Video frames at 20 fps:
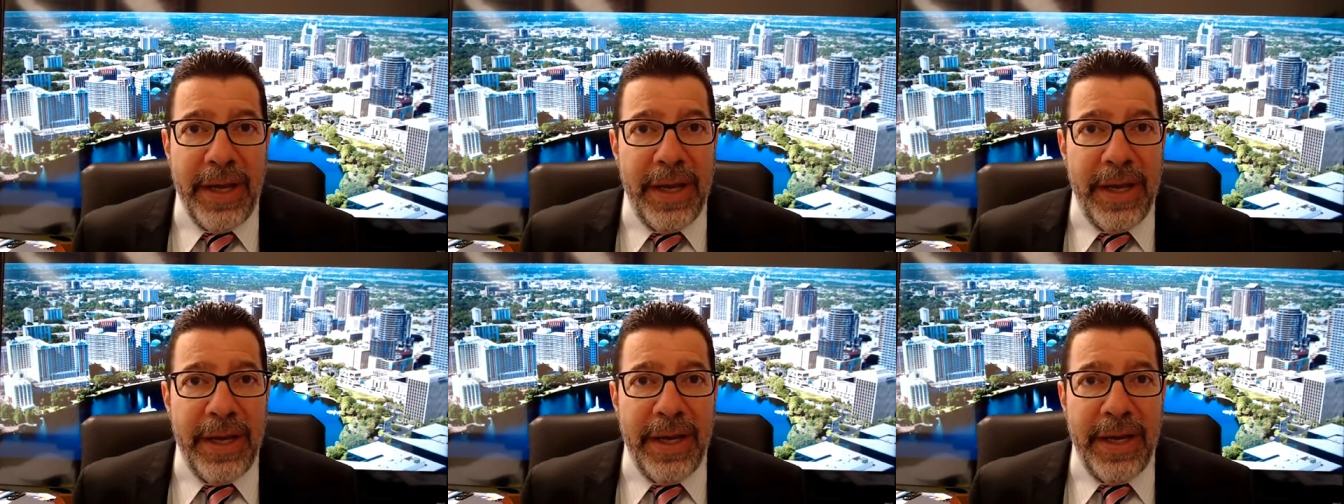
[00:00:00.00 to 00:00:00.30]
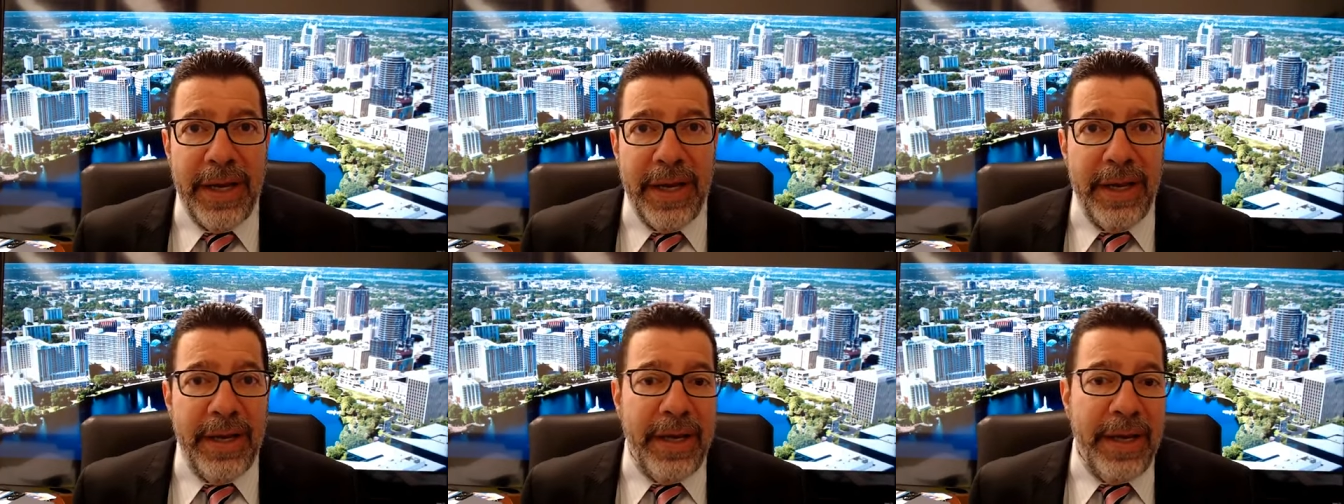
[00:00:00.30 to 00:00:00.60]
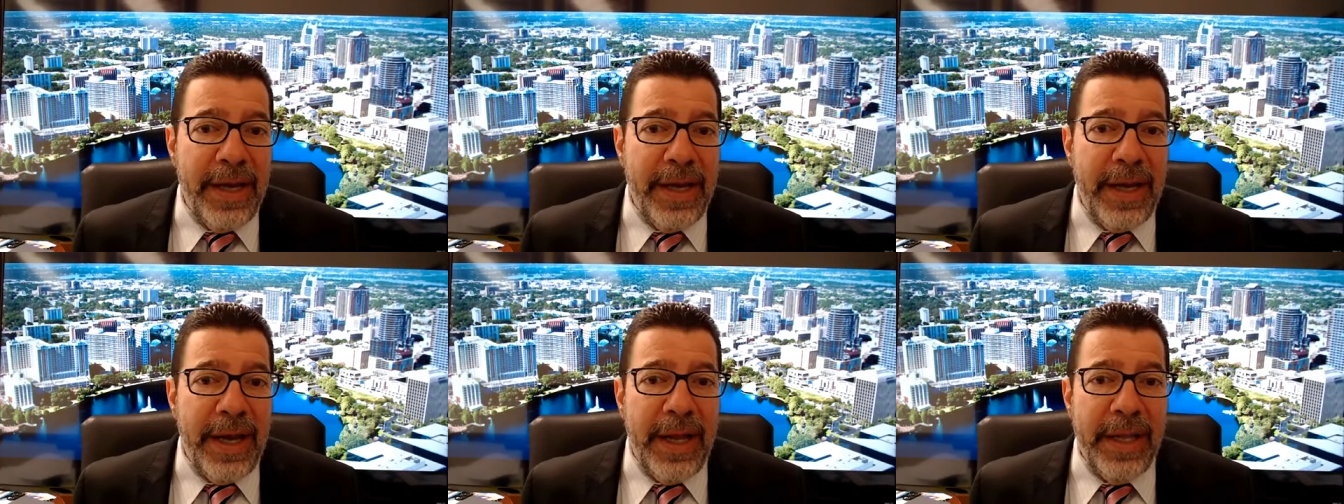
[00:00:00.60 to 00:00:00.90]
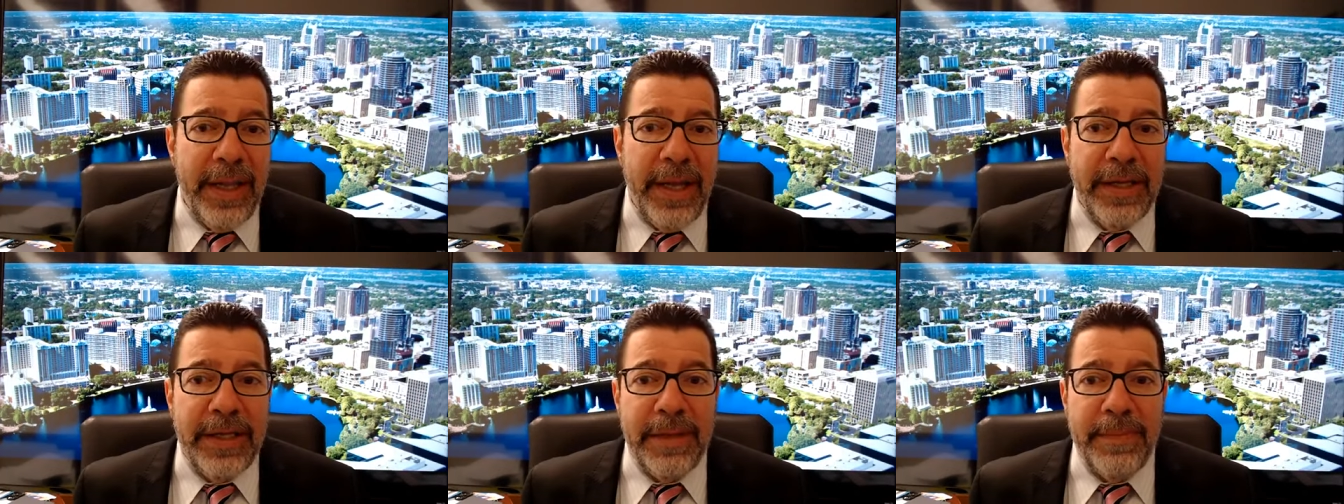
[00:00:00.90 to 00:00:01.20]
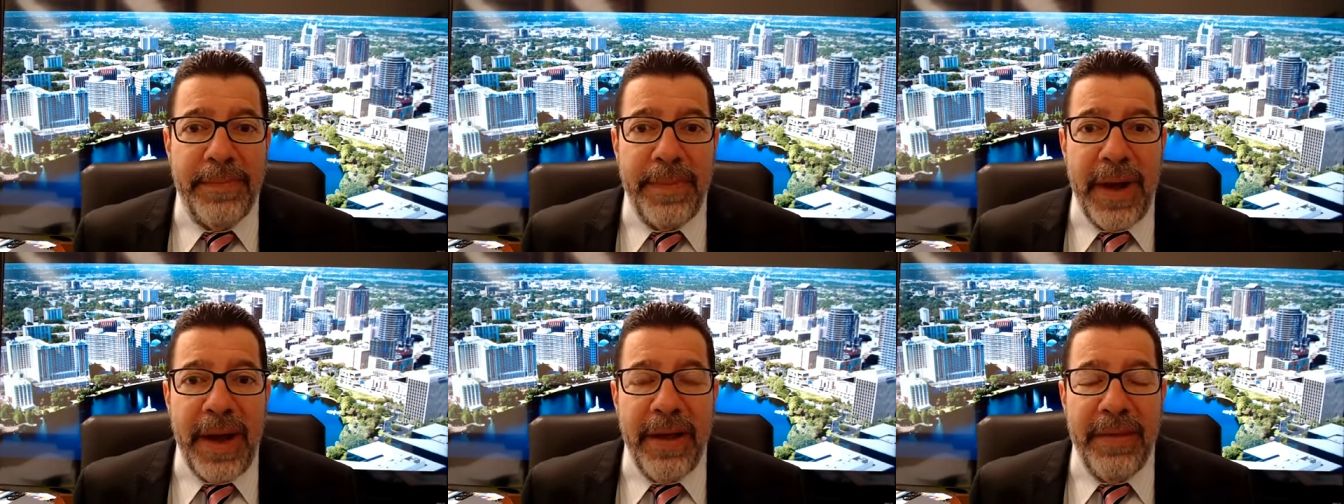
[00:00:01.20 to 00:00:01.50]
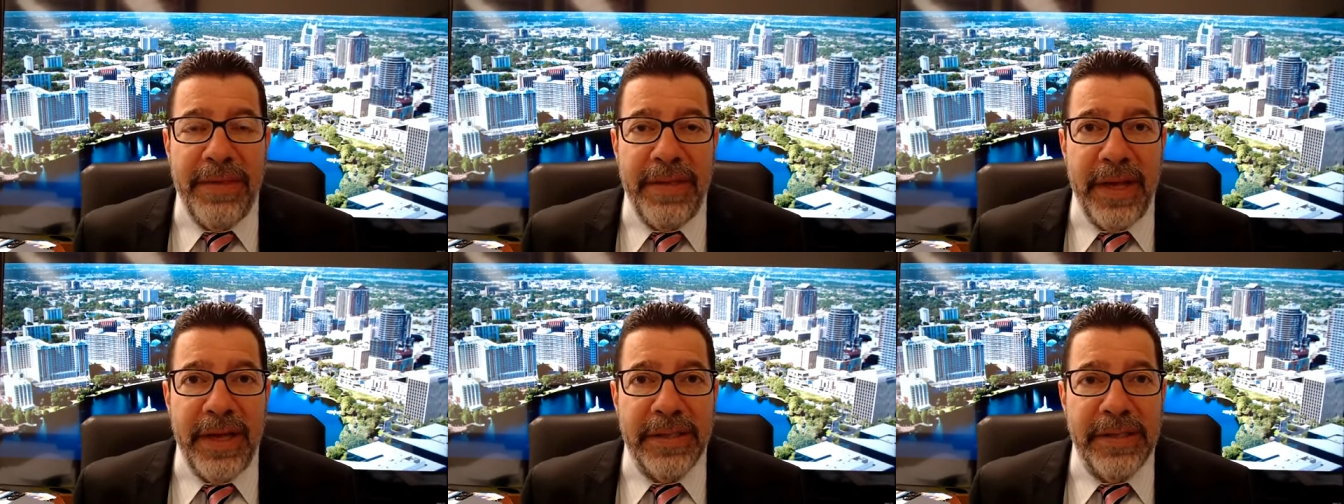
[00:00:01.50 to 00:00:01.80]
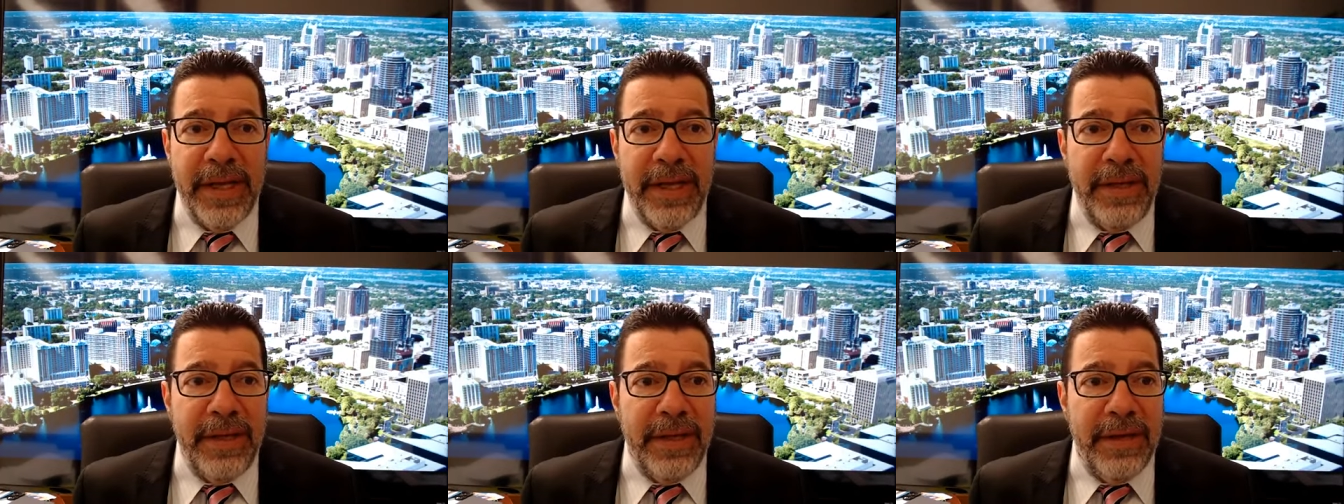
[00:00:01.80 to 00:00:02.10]
And uh, again, I like to buy things
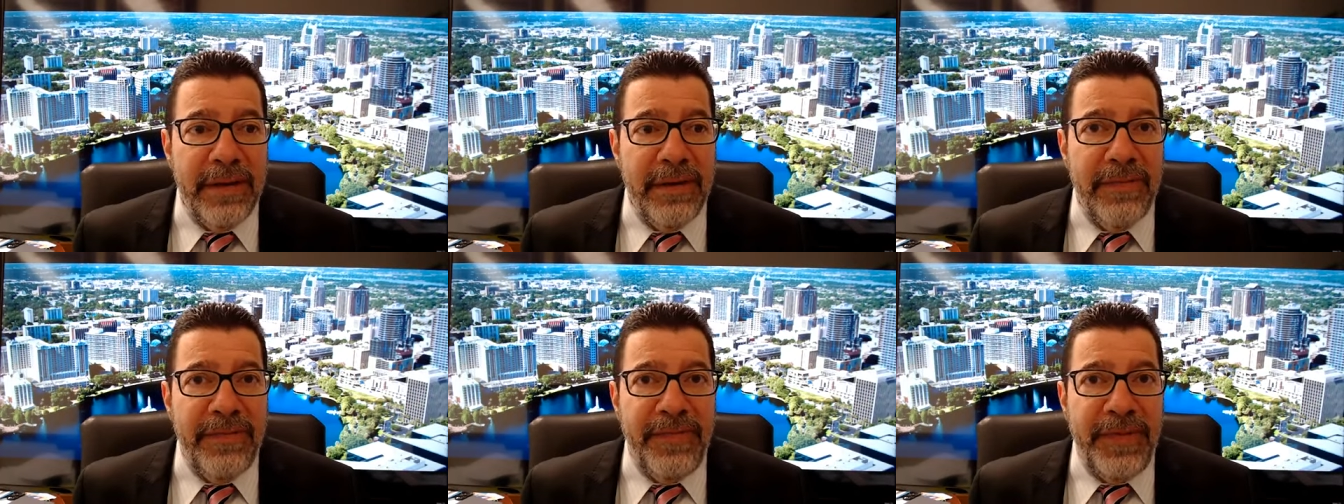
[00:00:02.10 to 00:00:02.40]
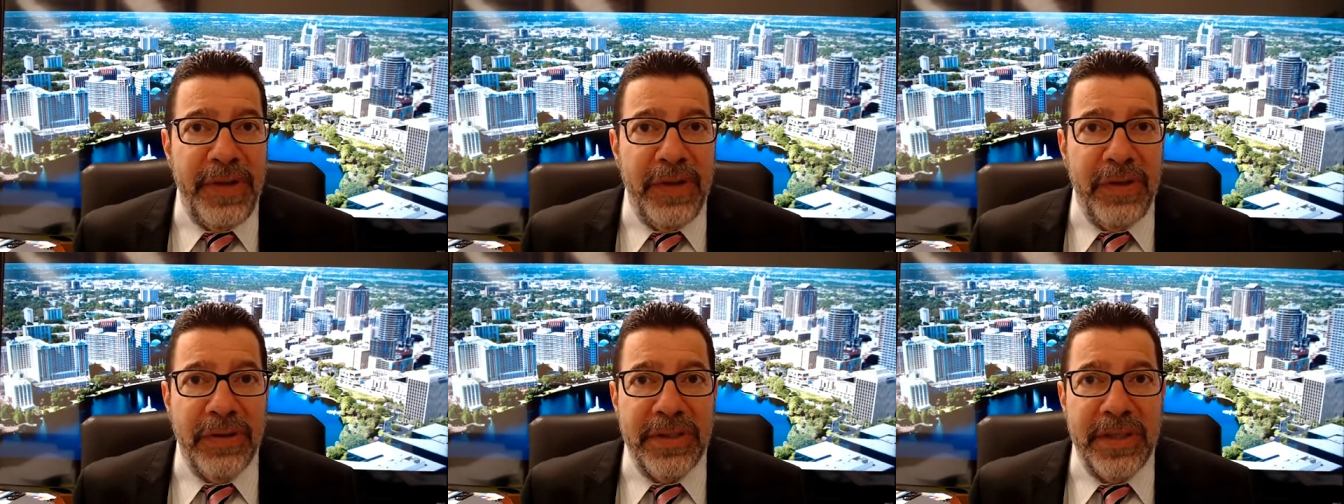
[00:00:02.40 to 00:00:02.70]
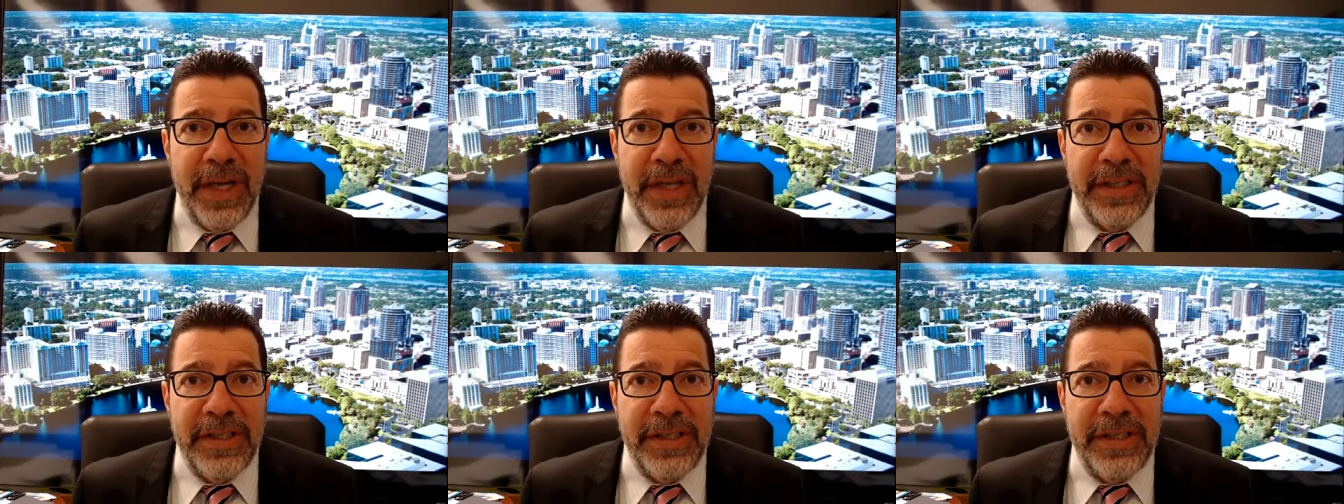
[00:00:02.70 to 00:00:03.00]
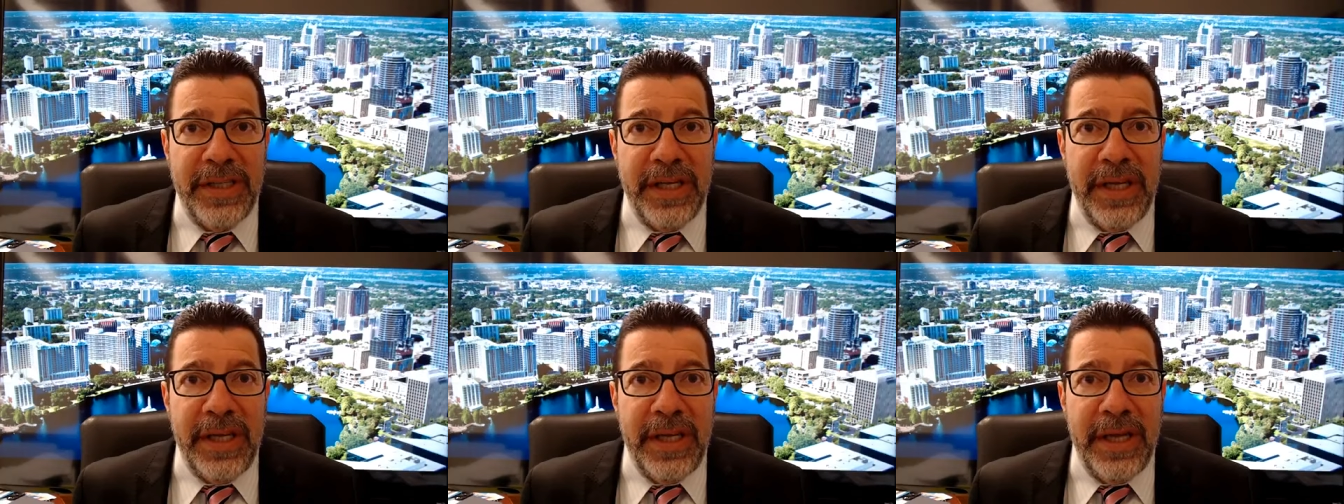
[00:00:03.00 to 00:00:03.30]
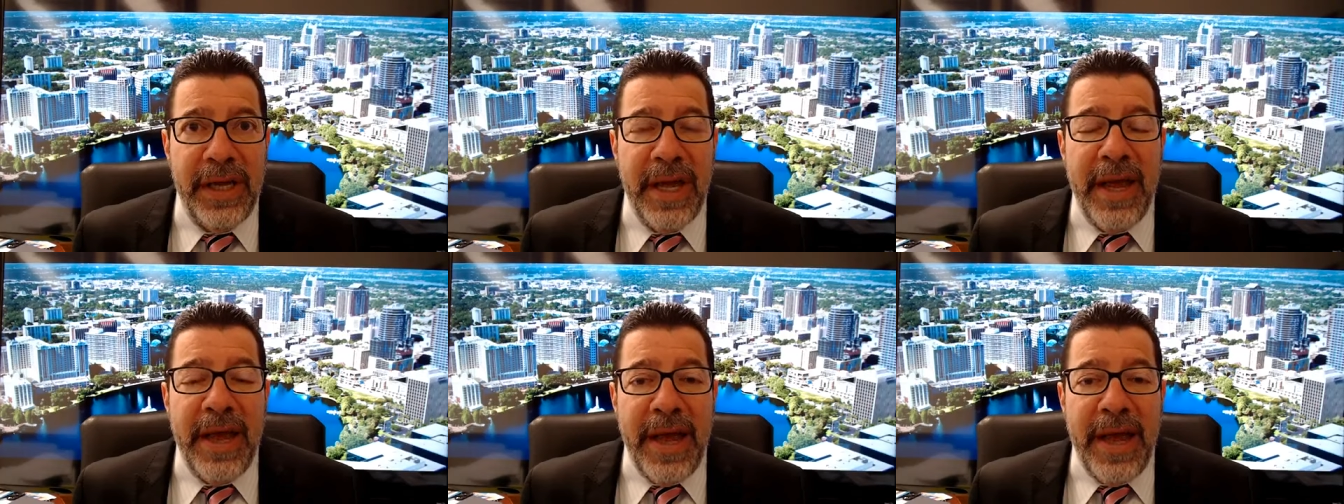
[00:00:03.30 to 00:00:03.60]
that you can feel, touch, see.